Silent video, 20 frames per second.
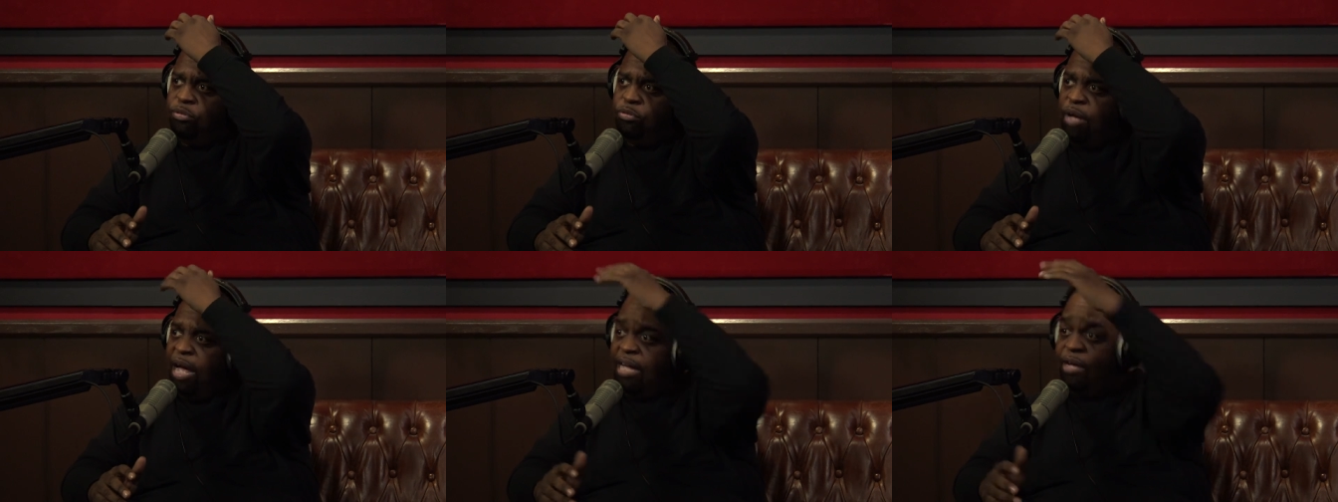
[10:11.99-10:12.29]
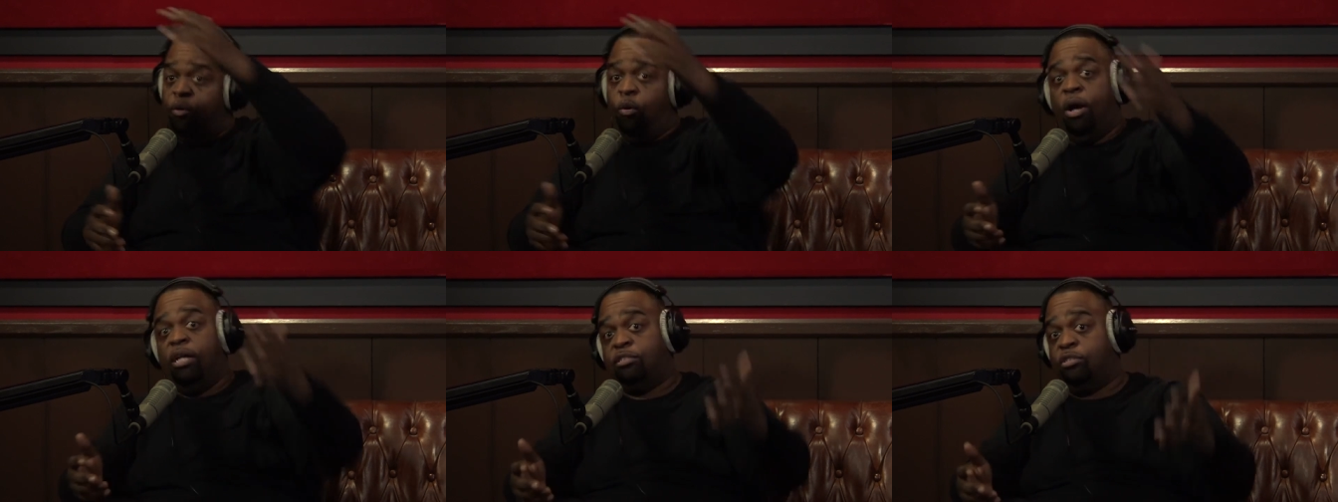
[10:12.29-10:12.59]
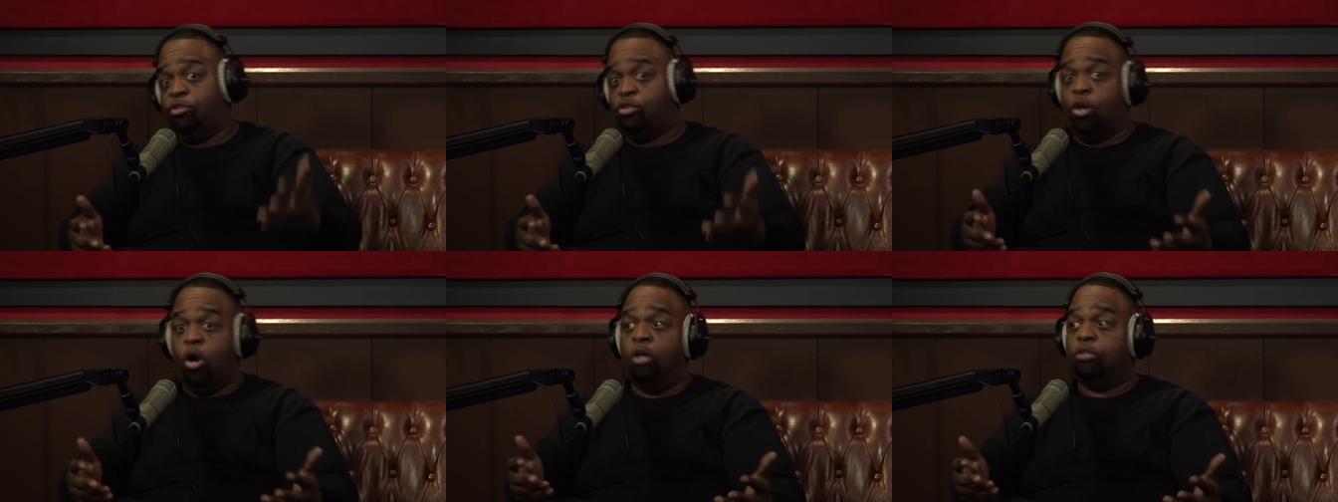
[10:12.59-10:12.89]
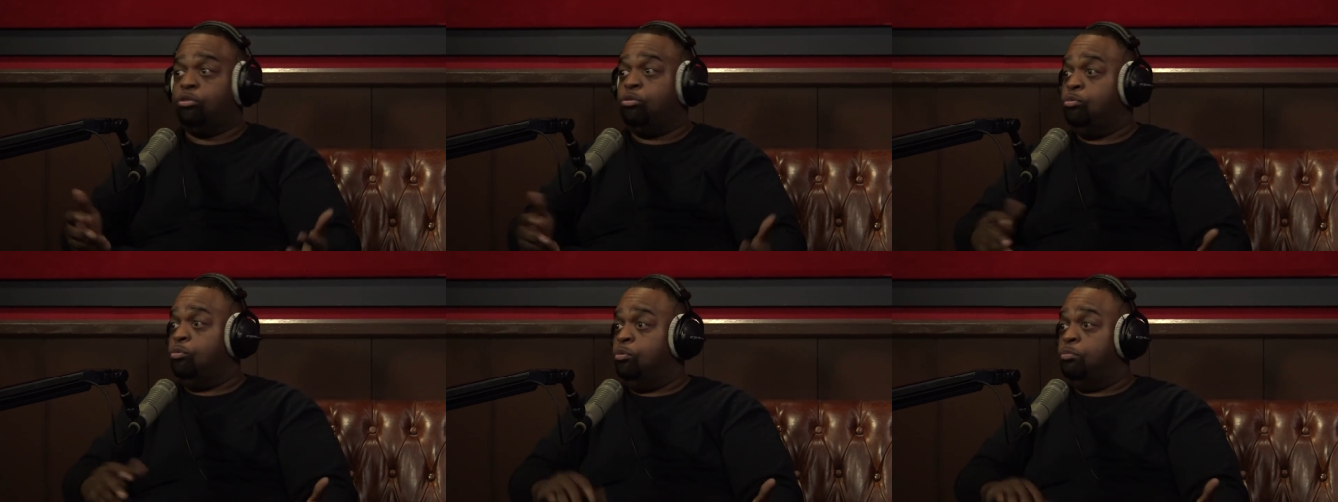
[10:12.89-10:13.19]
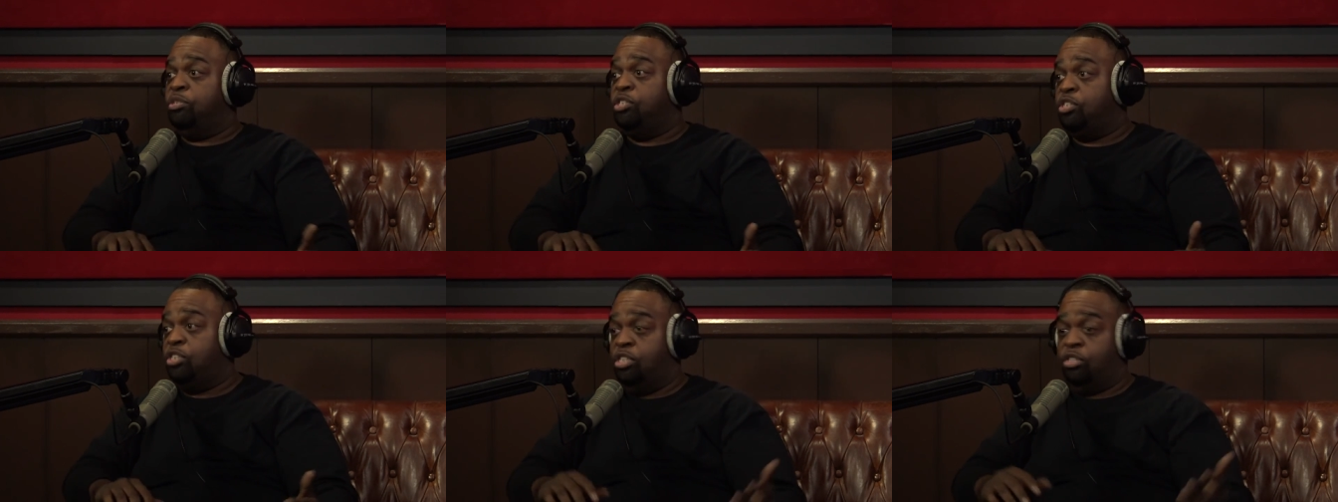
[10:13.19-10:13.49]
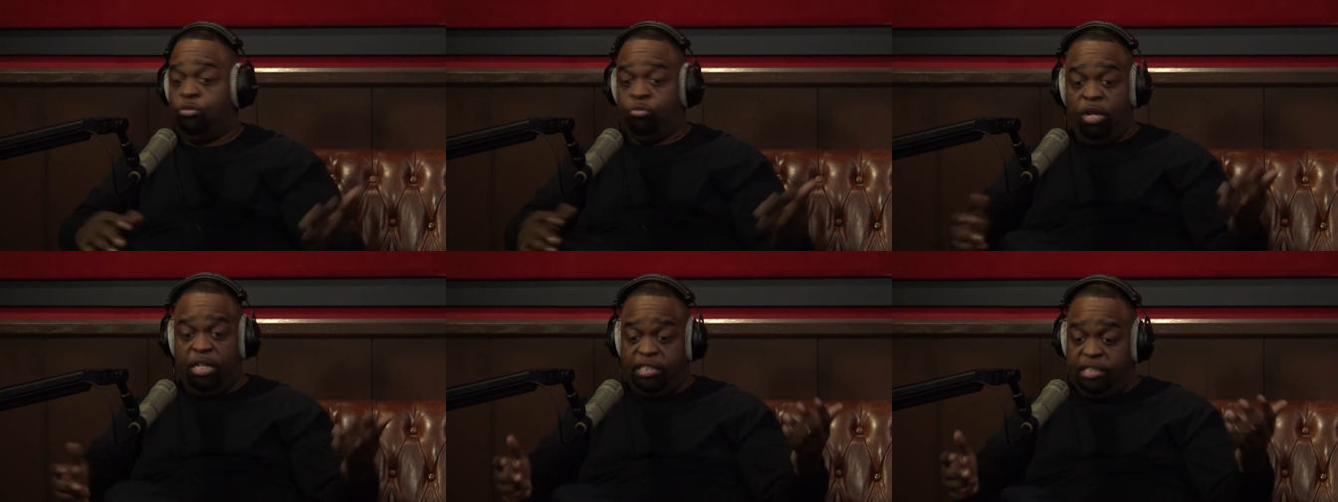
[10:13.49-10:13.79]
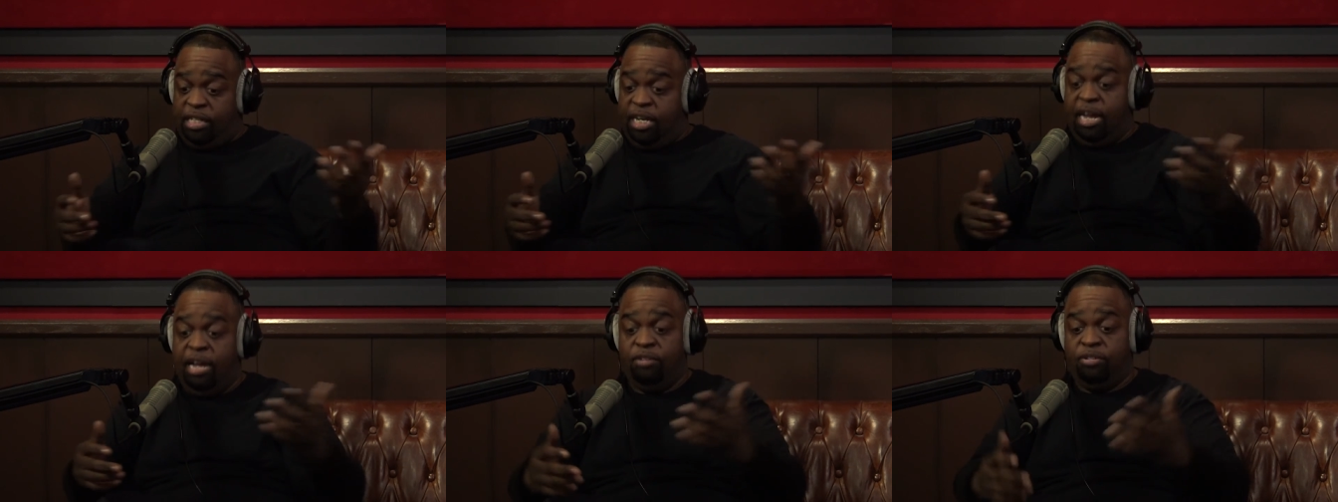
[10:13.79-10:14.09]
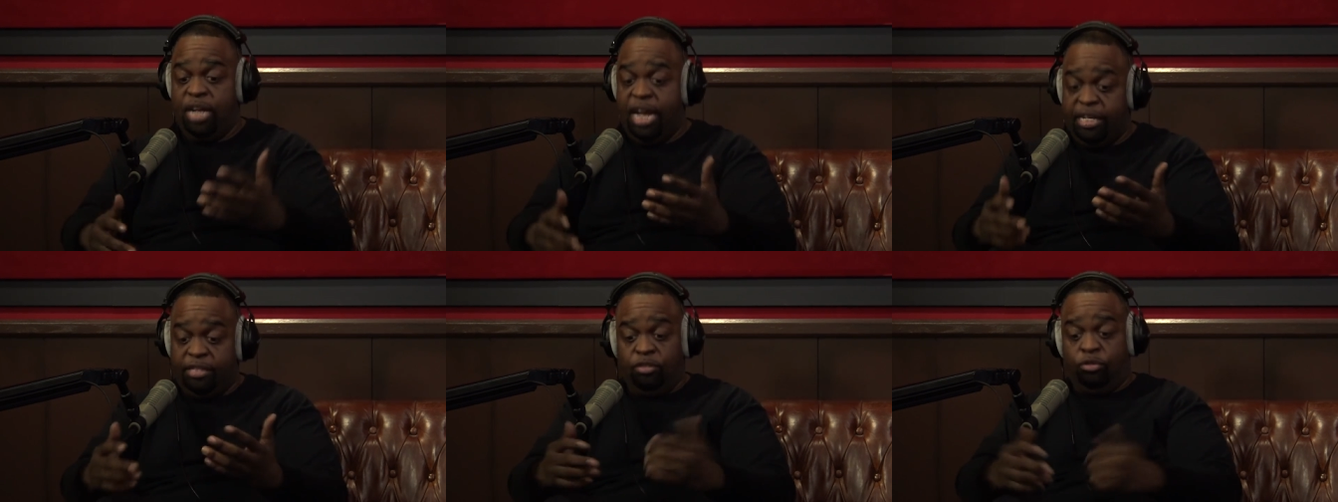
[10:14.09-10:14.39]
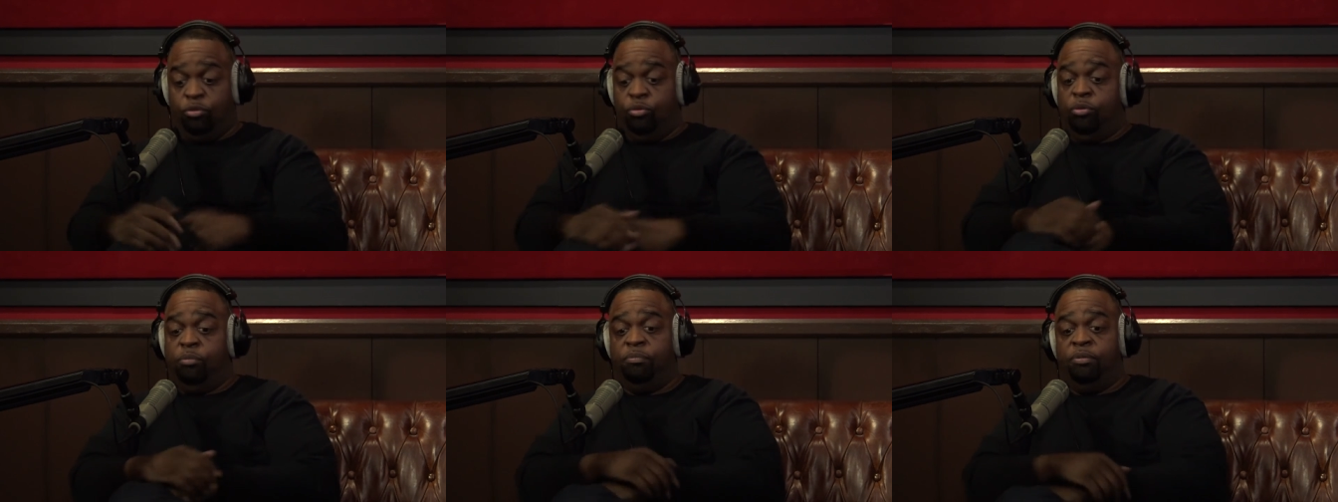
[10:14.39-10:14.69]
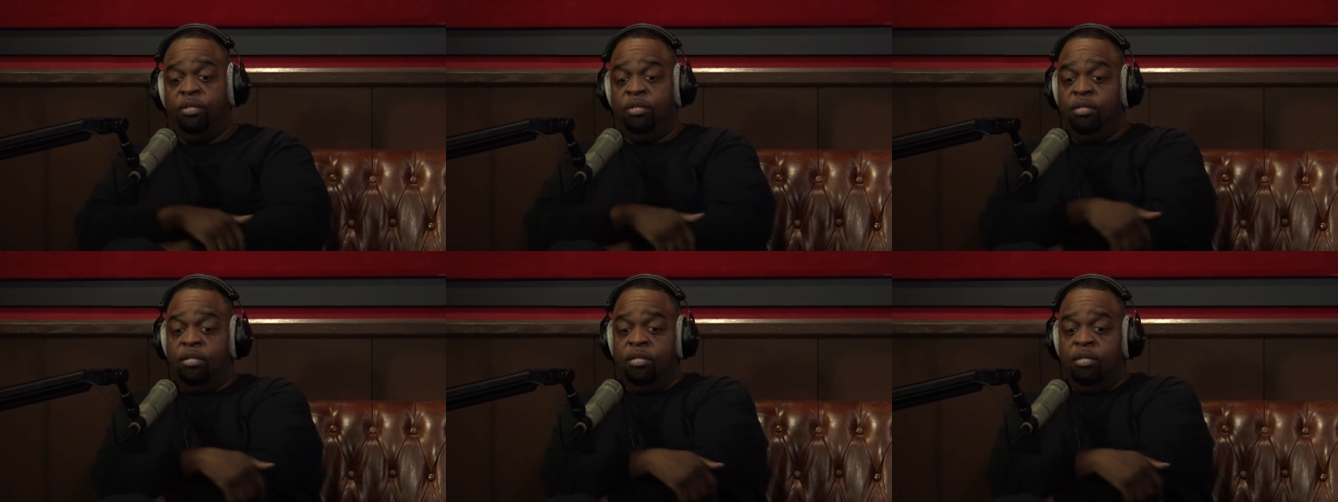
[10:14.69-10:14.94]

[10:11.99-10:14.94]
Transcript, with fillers: So I go out to talk to him and shit. So I sit down next to him,